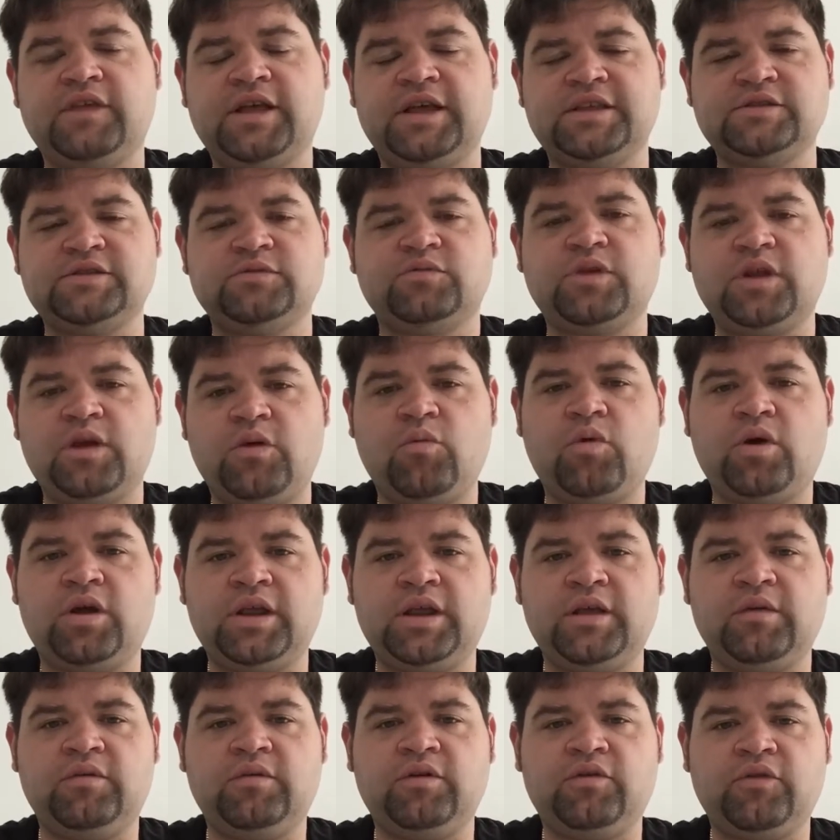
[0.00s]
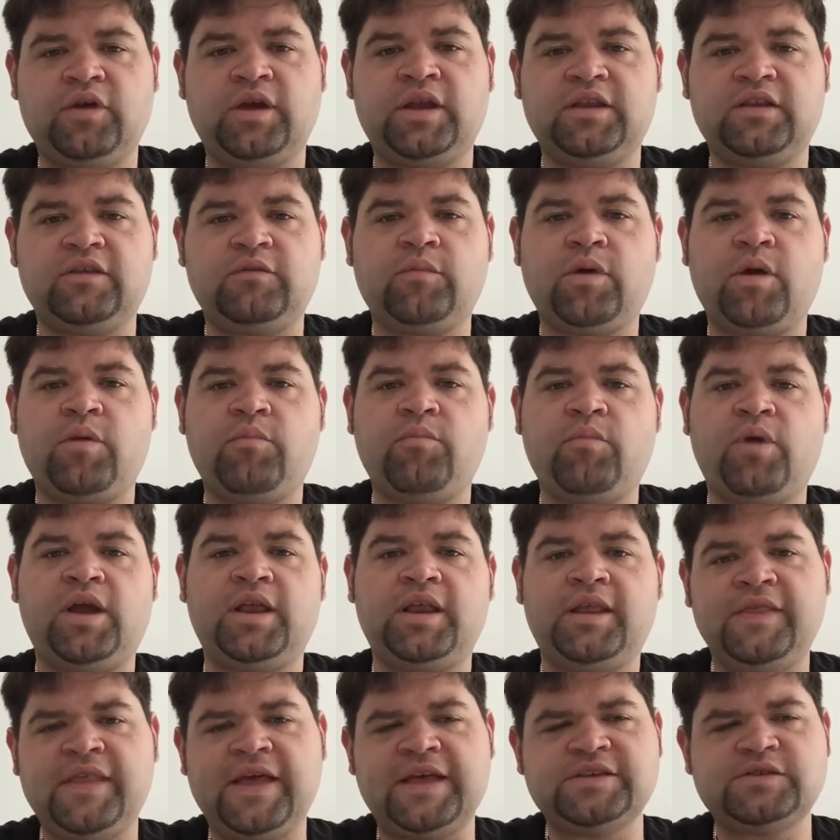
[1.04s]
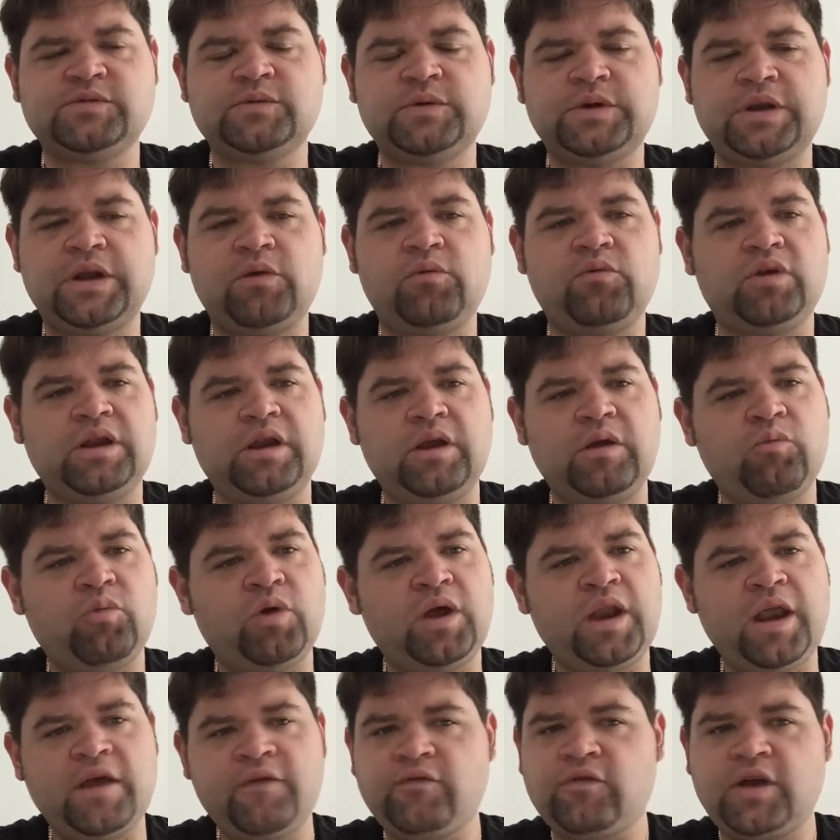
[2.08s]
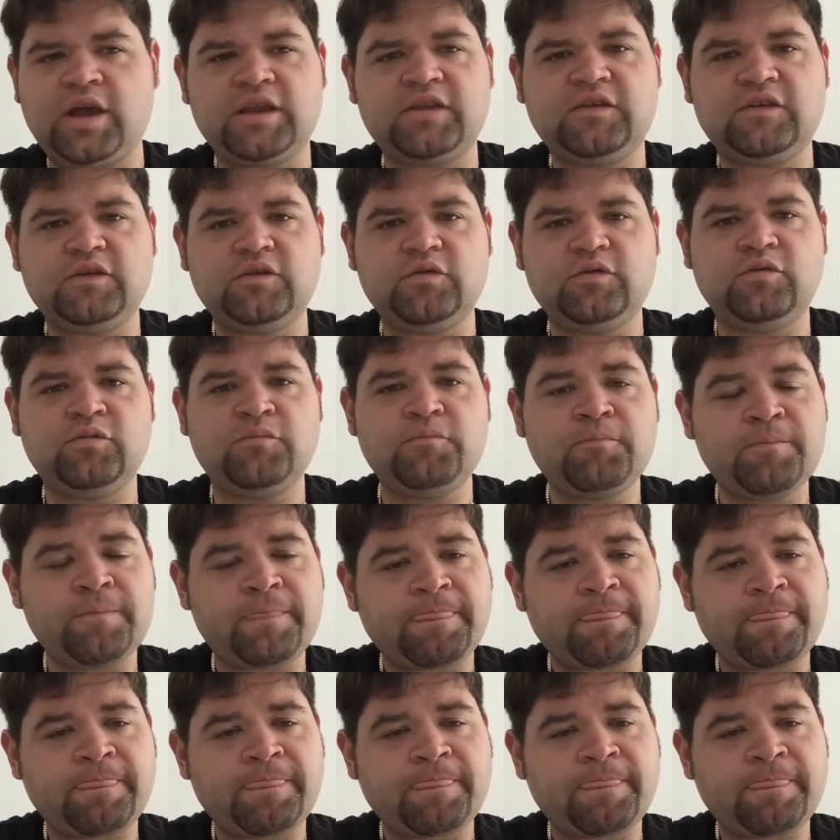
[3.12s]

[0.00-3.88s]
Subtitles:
That's what I want to ingrain into my mind, and that's what I want to. Whatever I do,